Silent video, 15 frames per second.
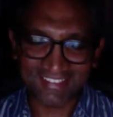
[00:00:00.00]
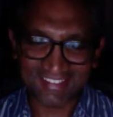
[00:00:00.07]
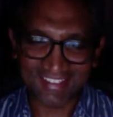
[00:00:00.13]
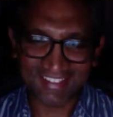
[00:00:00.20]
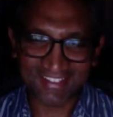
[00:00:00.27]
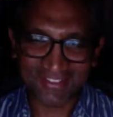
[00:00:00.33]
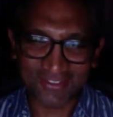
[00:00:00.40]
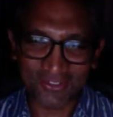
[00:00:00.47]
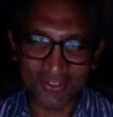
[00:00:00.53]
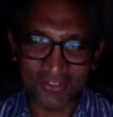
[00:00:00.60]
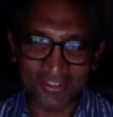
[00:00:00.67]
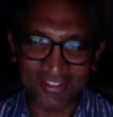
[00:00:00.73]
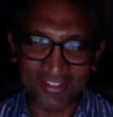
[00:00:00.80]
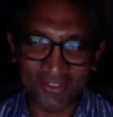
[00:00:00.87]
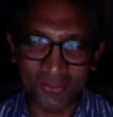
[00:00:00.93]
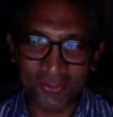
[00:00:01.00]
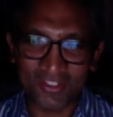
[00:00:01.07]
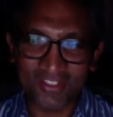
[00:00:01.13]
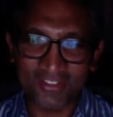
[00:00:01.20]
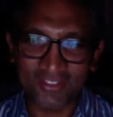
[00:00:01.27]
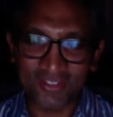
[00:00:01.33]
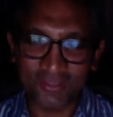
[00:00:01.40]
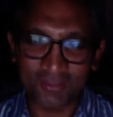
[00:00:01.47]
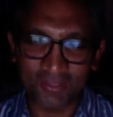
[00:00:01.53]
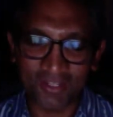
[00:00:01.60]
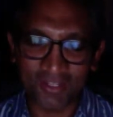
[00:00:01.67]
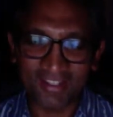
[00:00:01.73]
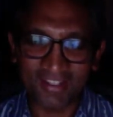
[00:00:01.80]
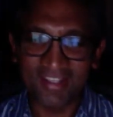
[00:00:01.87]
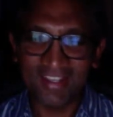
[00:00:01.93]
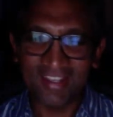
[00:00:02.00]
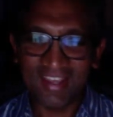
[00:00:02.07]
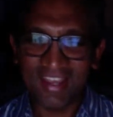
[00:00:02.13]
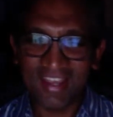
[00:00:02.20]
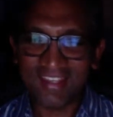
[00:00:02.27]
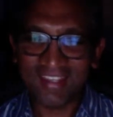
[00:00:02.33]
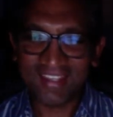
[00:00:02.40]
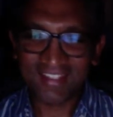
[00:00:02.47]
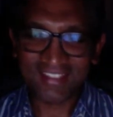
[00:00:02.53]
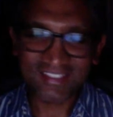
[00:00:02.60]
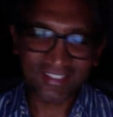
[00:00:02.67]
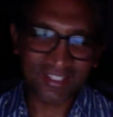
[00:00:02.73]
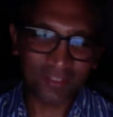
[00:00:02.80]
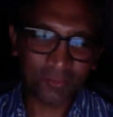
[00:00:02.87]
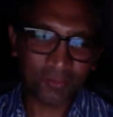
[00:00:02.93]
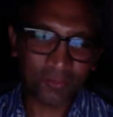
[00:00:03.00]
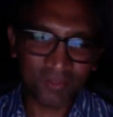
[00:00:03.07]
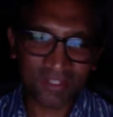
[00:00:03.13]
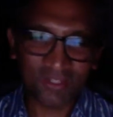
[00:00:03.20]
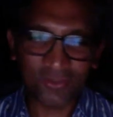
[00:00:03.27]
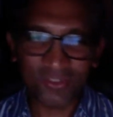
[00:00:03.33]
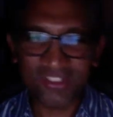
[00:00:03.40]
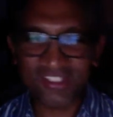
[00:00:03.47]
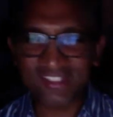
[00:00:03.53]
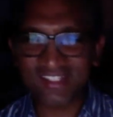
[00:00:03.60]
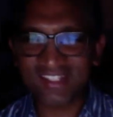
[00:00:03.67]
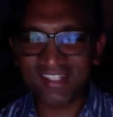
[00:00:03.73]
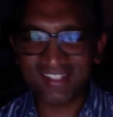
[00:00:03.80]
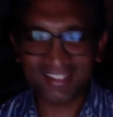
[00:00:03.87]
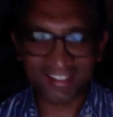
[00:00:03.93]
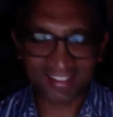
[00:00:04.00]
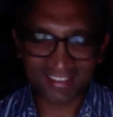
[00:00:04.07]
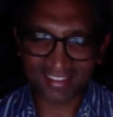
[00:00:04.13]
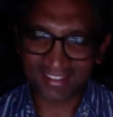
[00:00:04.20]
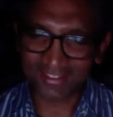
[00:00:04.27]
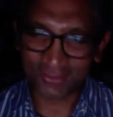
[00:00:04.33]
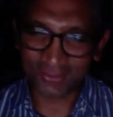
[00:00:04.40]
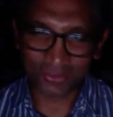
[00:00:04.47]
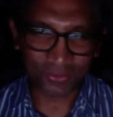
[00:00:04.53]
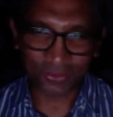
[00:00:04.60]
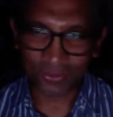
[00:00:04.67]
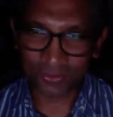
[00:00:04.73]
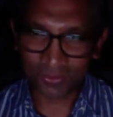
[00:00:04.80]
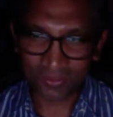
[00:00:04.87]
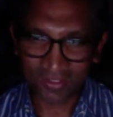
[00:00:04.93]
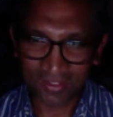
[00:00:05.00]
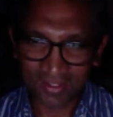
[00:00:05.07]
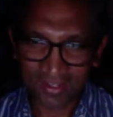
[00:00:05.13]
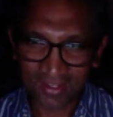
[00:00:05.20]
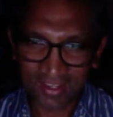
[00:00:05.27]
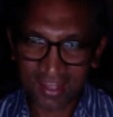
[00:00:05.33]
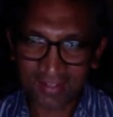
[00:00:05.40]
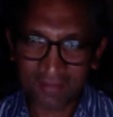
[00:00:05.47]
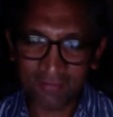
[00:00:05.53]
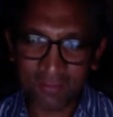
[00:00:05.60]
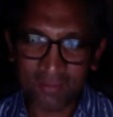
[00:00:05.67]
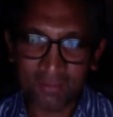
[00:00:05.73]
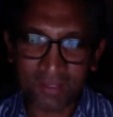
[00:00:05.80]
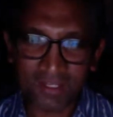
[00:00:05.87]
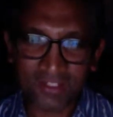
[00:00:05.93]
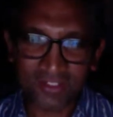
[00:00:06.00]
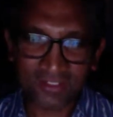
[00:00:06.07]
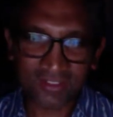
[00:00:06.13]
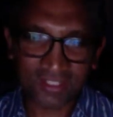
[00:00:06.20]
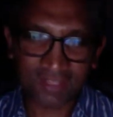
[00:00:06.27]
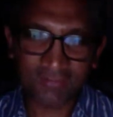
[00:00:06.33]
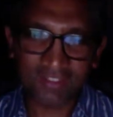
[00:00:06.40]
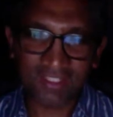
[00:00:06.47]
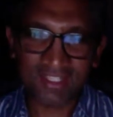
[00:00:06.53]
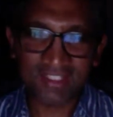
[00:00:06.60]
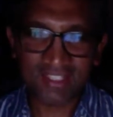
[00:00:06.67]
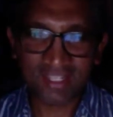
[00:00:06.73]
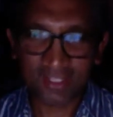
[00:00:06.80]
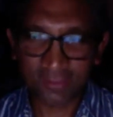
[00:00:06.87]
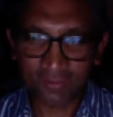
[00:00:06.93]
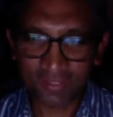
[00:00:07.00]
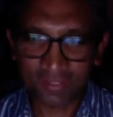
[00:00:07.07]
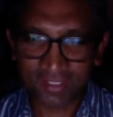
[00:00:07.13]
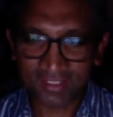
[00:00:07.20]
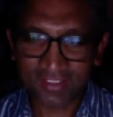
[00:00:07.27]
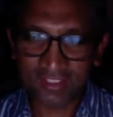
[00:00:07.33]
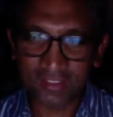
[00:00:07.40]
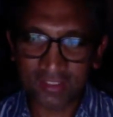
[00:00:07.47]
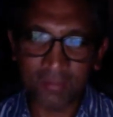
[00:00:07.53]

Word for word: things on the new kids on the block. I guess yeah. it would be a good screening thing to do. And if mm. the patient even is elevated, that the